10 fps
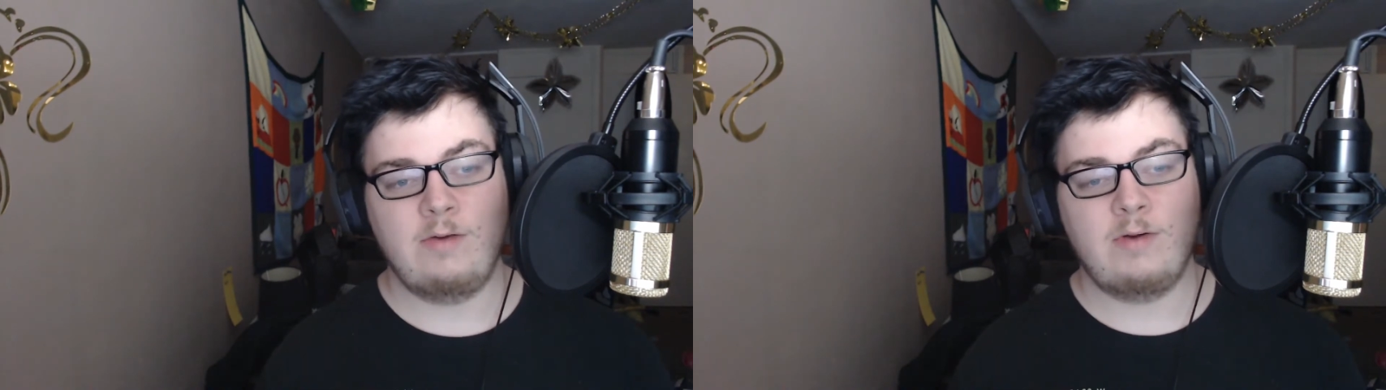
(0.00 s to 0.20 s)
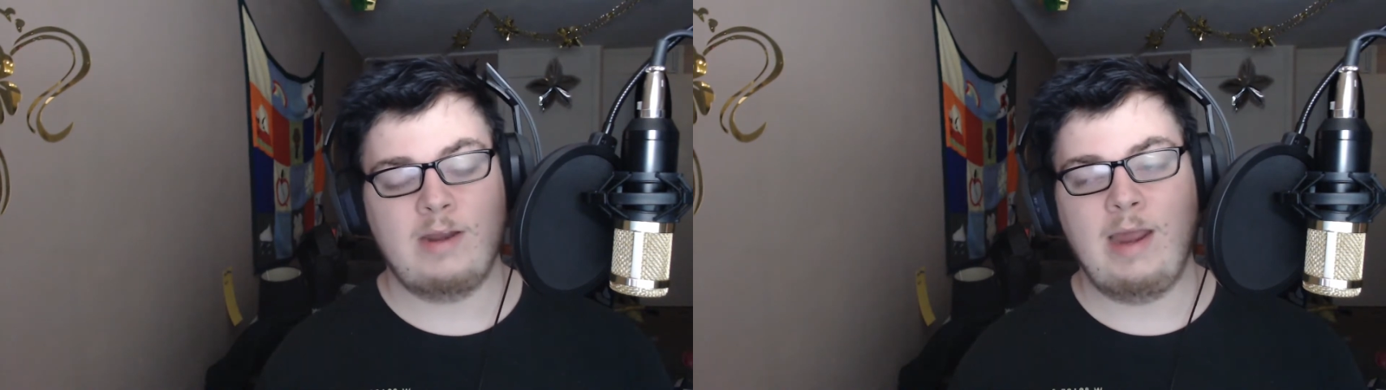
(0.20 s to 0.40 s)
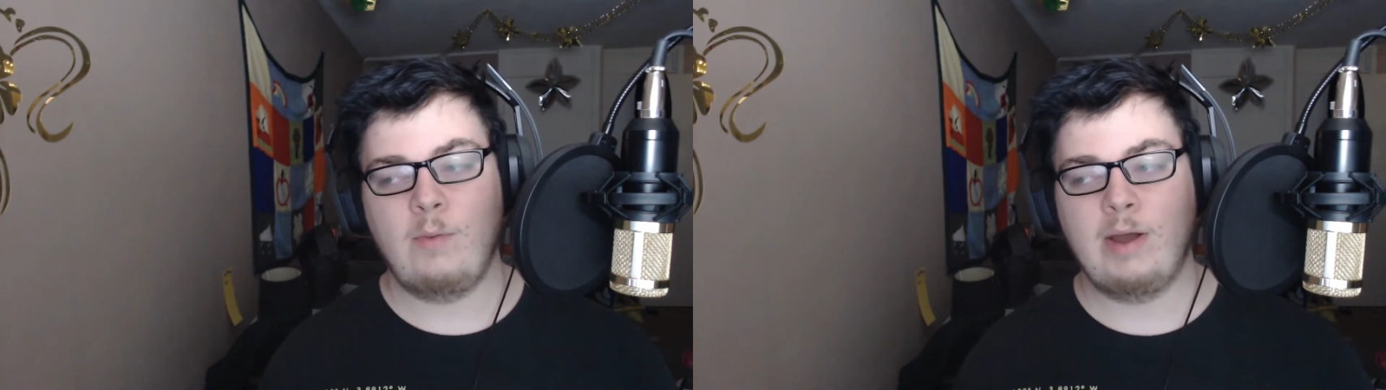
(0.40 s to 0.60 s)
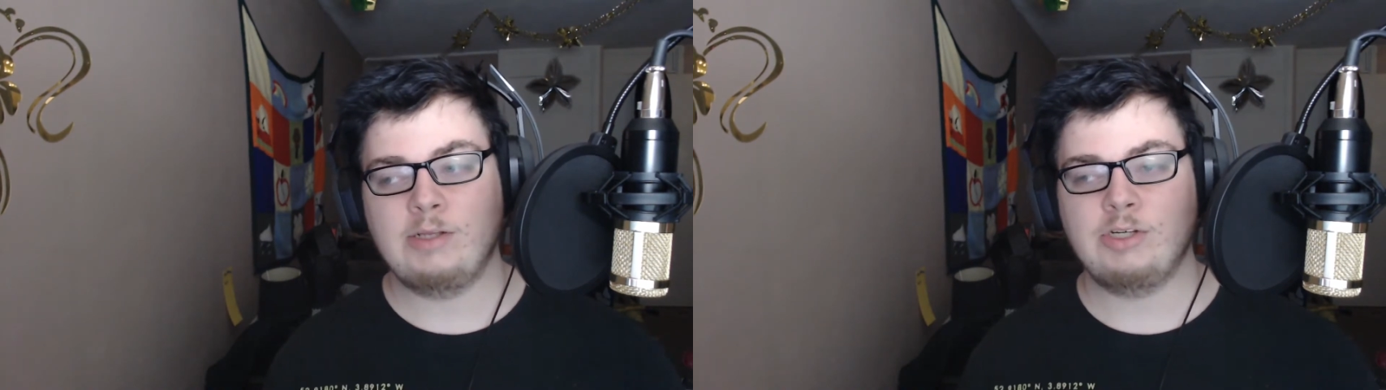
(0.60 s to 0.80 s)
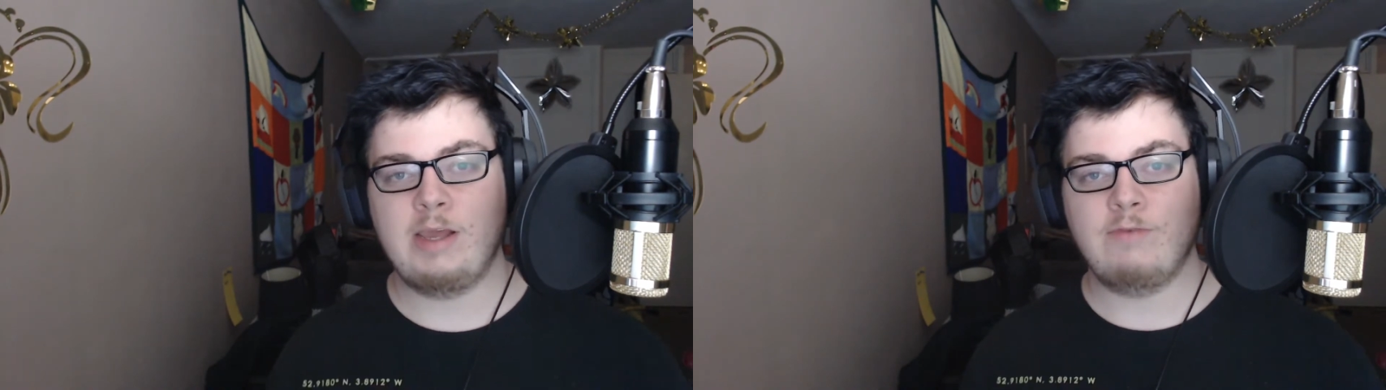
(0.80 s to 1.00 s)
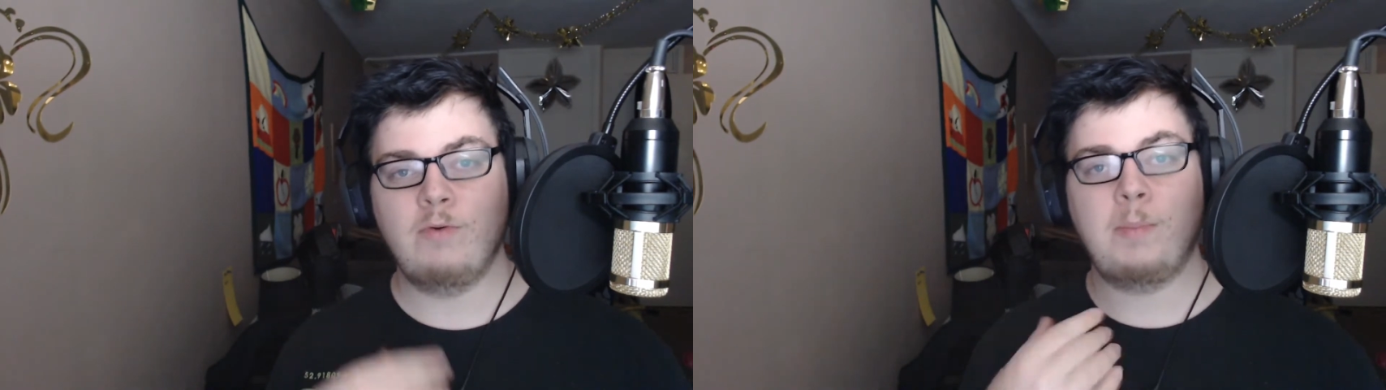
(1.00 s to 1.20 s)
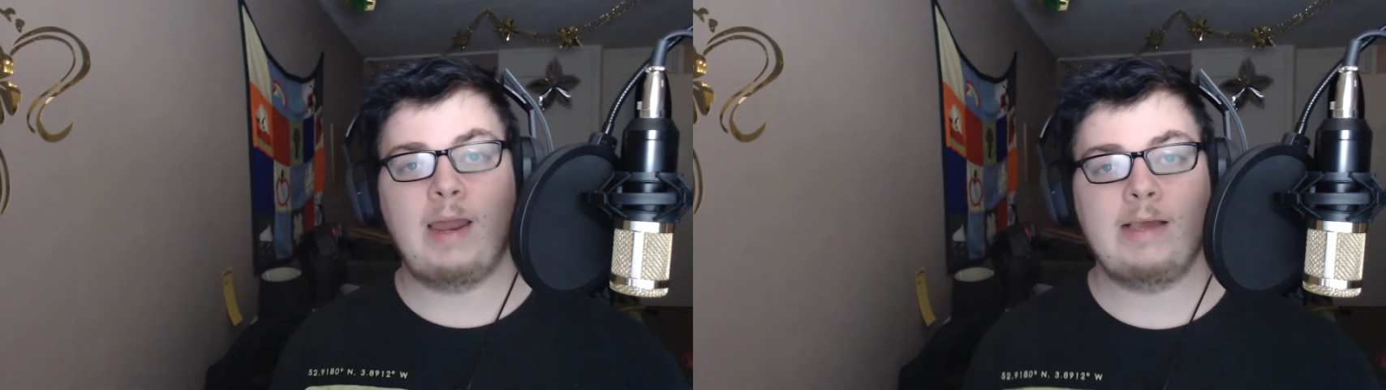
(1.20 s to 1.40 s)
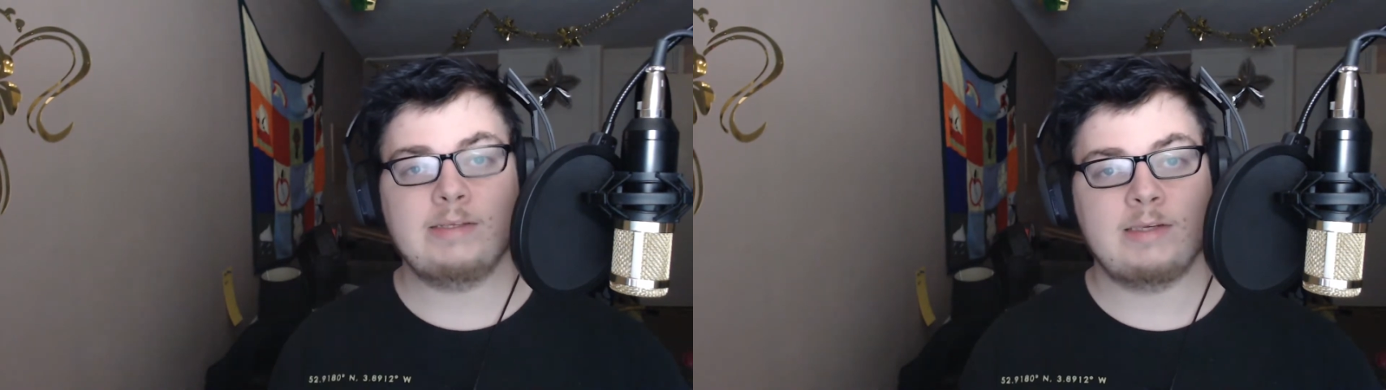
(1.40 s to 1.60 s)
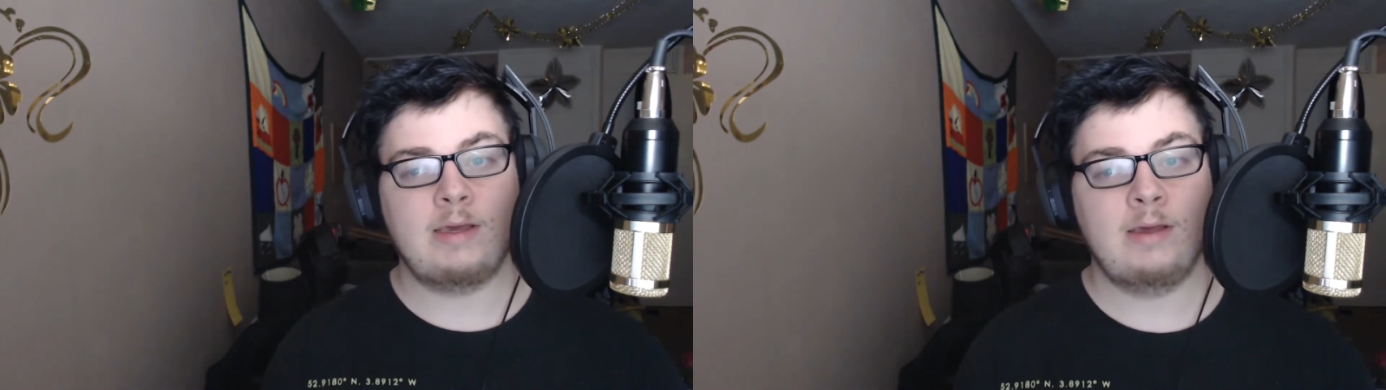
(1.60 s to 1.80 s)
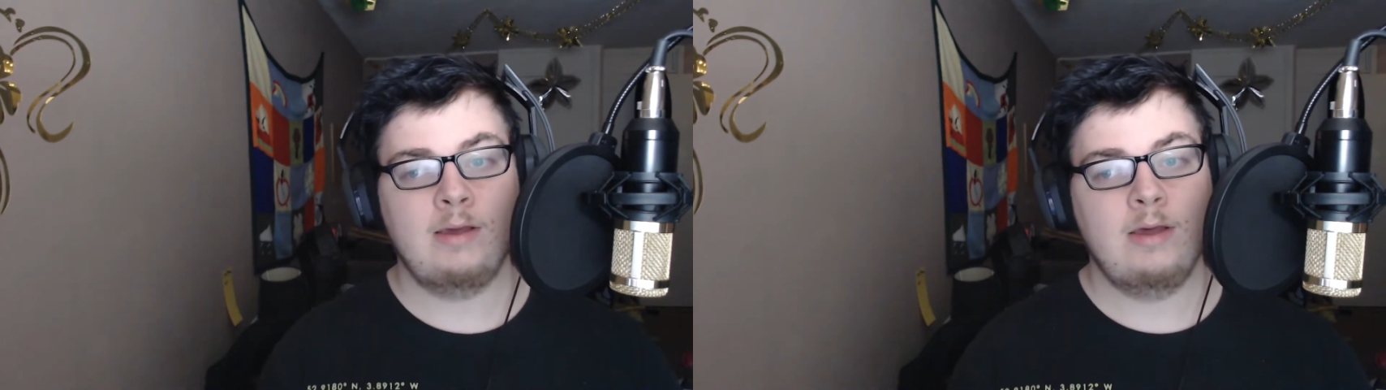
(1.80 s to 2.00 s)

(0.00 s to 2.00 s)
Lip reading: You can now actually replace it,